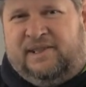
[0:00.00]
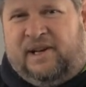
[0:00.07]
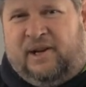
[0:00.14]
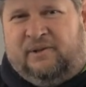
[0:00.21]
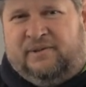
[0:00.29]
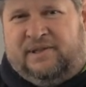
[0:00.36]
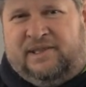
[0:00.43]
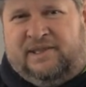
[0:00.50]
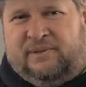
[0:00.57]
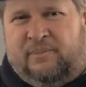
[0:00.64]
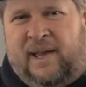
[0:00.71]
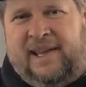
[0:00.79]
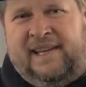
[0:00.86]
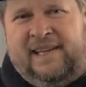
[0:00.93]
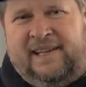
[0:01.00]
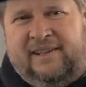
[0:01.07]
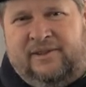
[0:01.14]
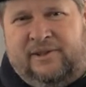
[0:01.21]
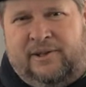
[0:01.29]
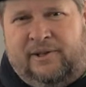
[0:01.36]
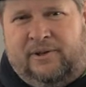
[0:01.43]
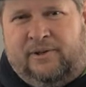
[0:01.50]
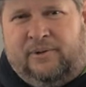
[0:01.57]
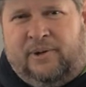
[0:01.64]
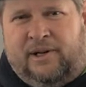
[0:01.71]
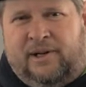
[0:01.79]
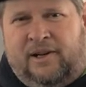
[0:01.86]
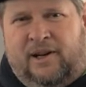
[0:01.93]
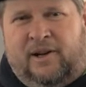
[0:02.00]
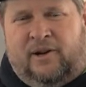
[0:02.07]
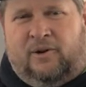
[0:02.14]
you know, just making it through or